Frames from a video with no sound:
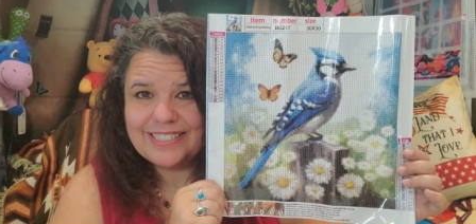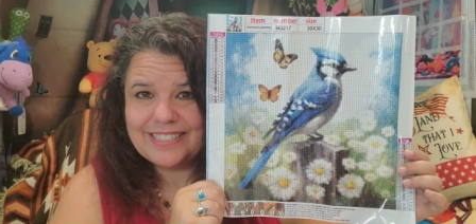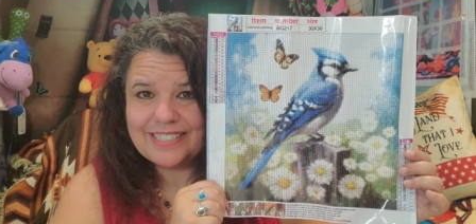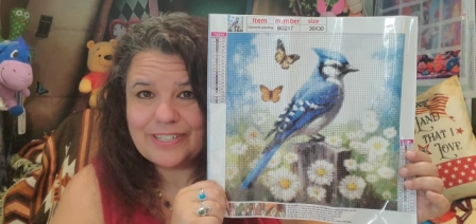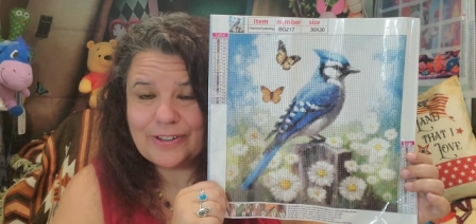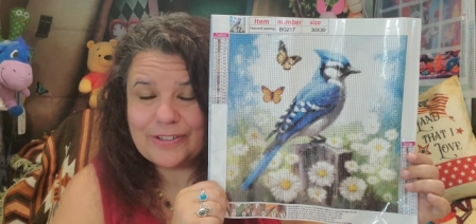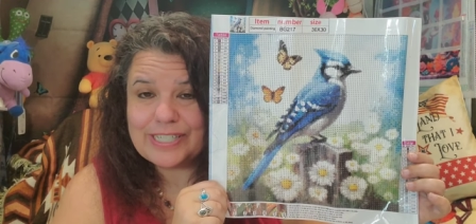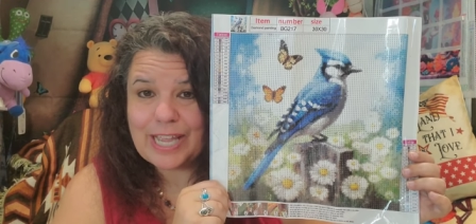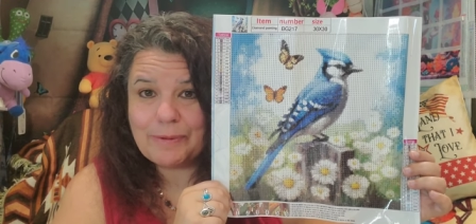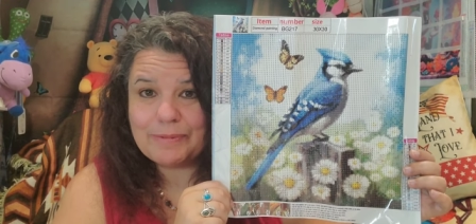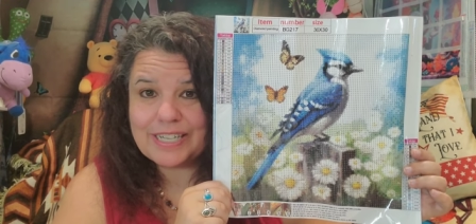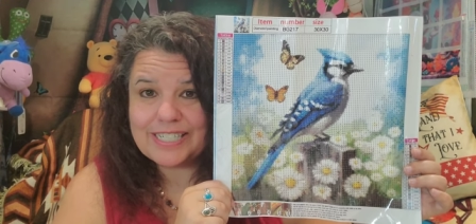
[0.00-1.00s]
So
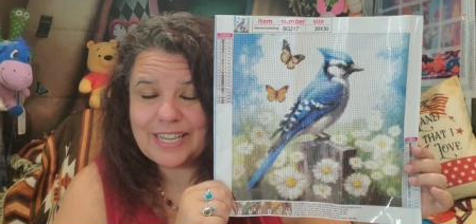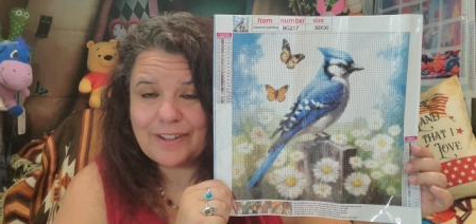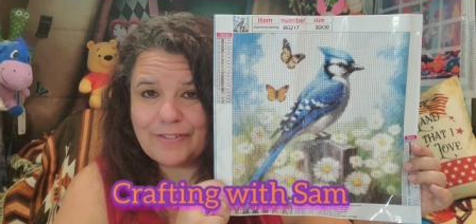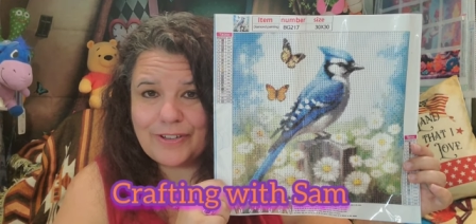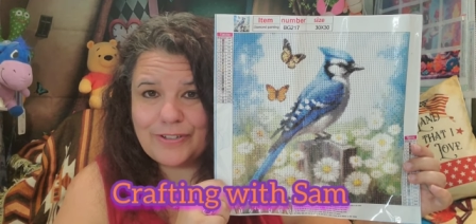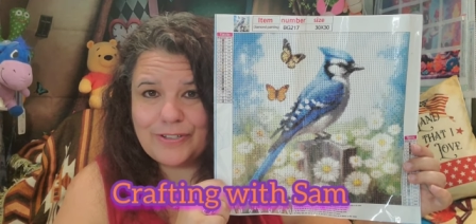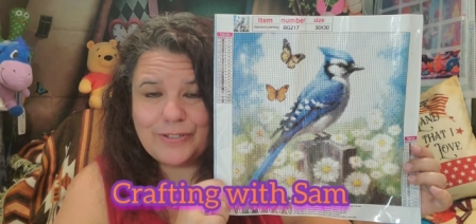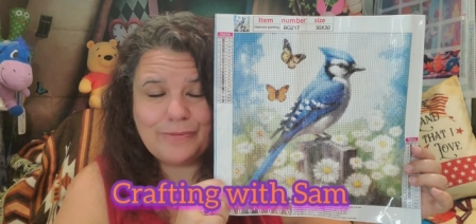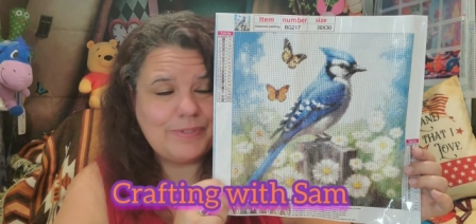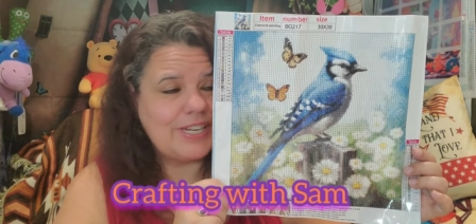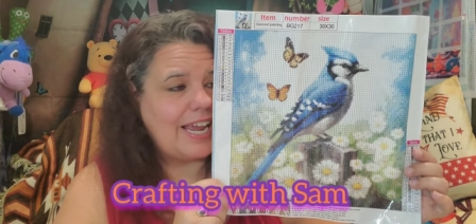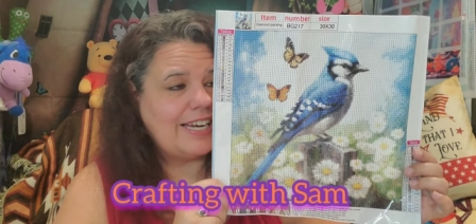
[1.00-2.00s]
Sam does have a
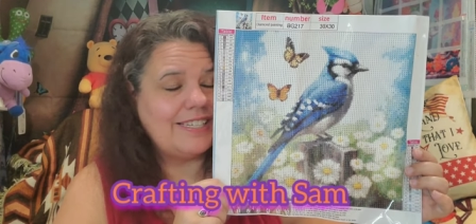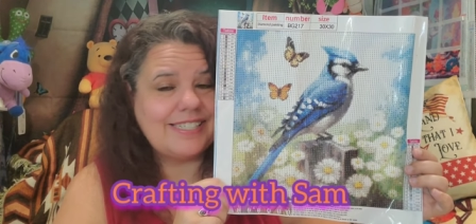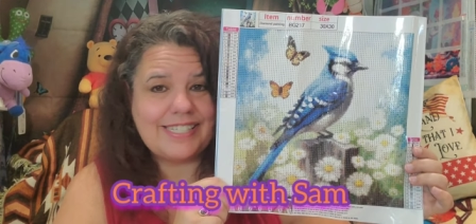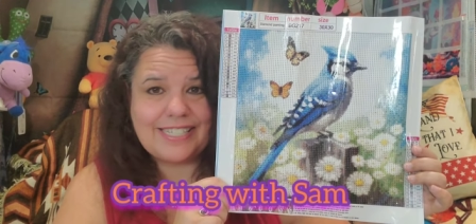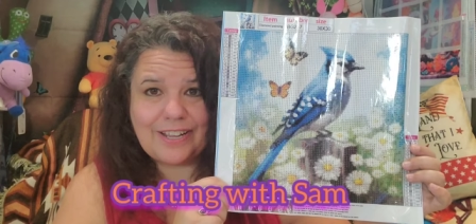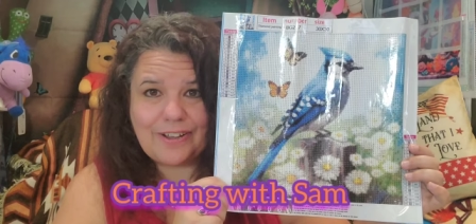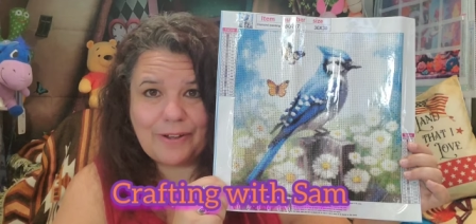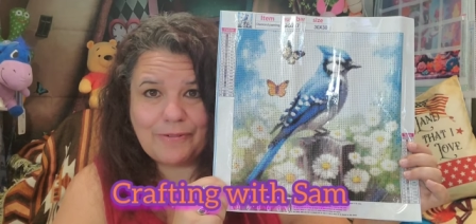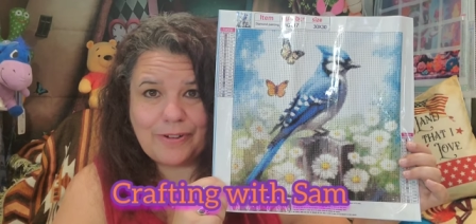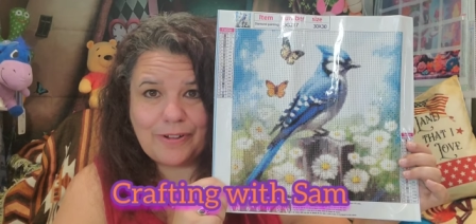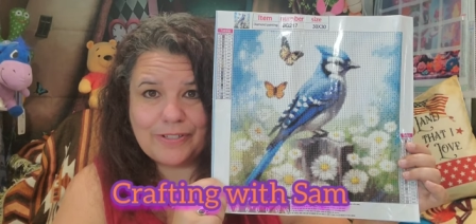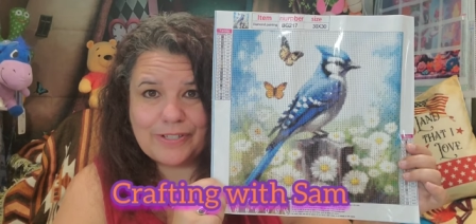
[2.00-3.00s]
YouTube channel, so I
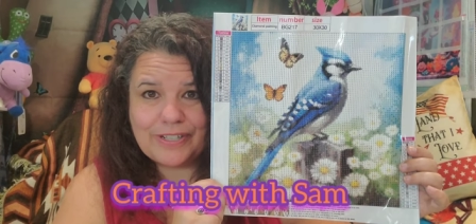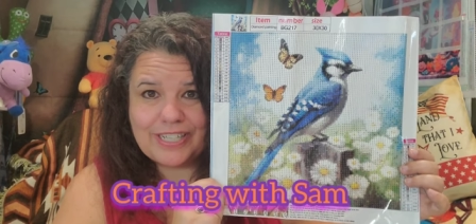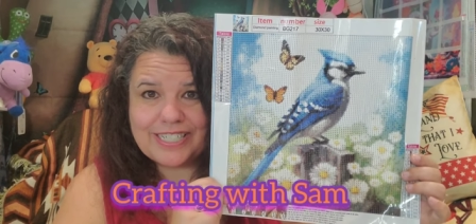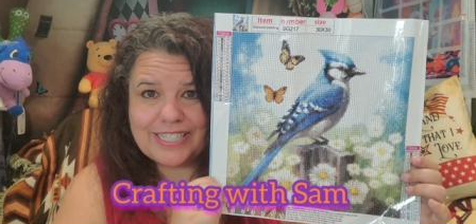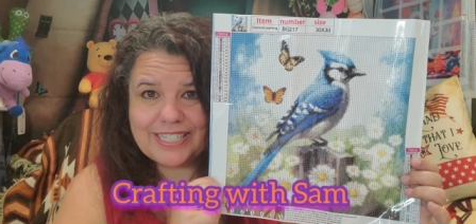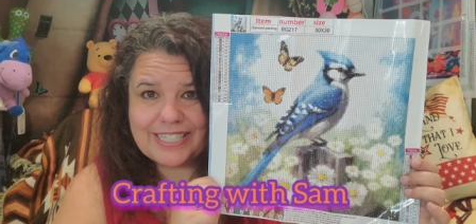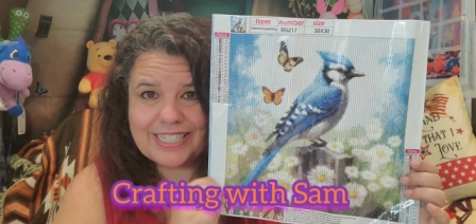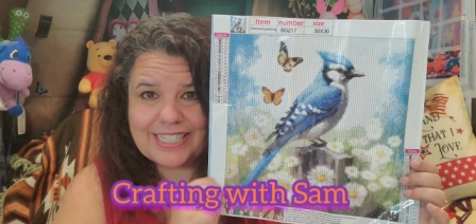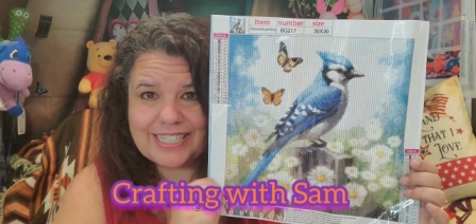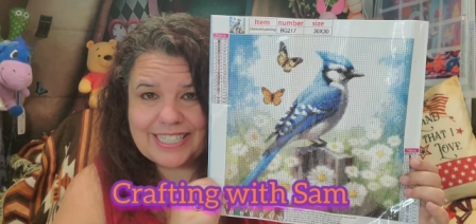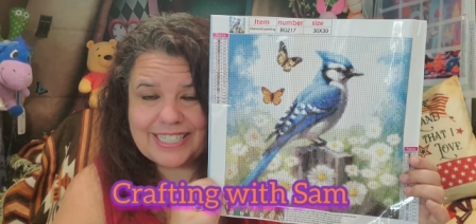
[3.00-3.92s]
will also list her.